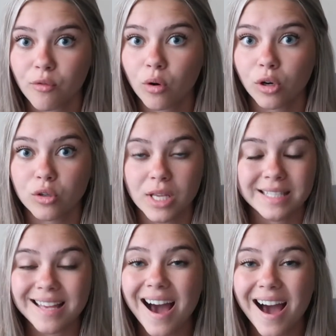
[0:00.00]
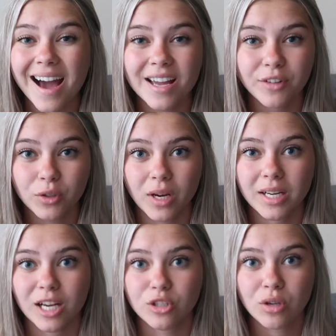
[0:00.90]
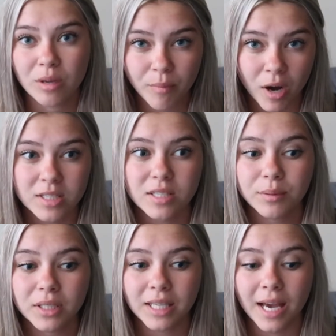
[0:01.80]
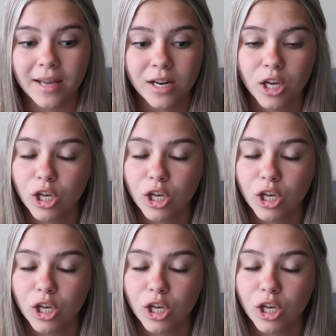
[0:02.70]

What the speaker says: 4.0s, as high of a grade as you can possibly get